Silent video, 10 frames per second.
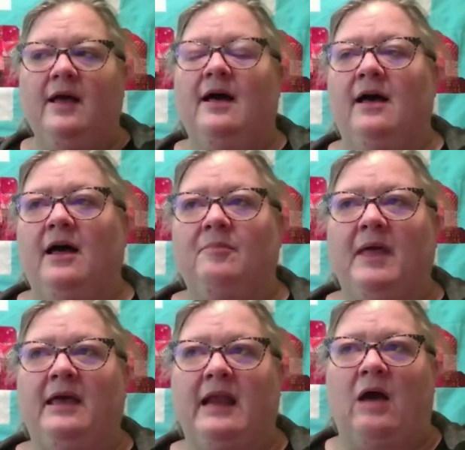
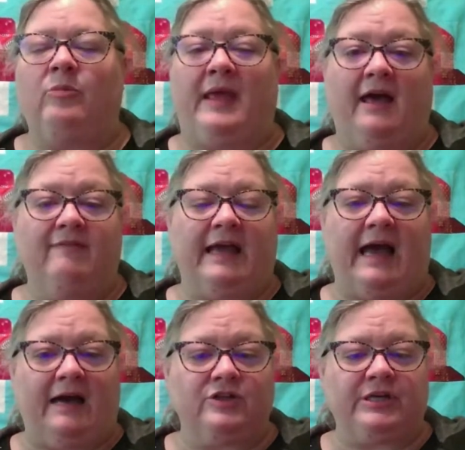And I'll be having a
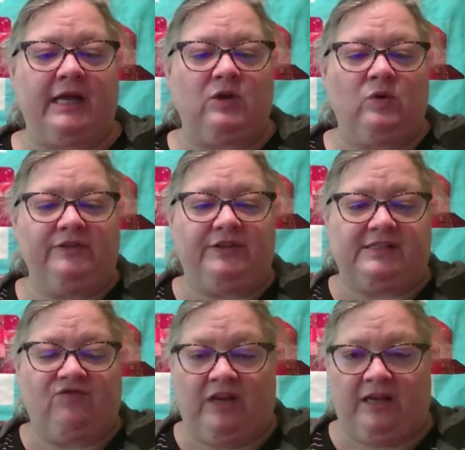how should I quilt
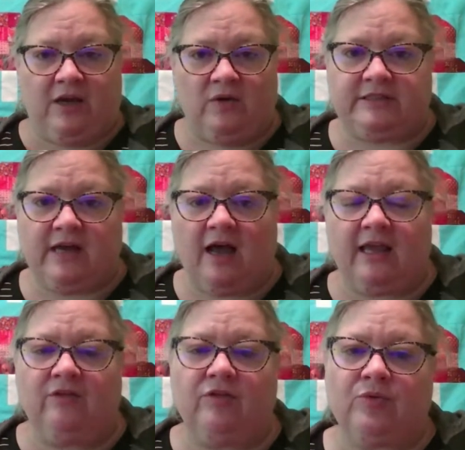this video and
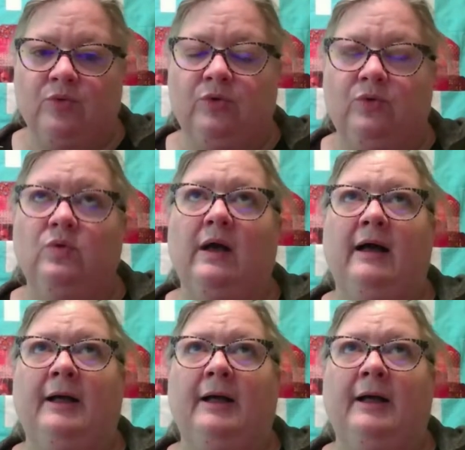talking through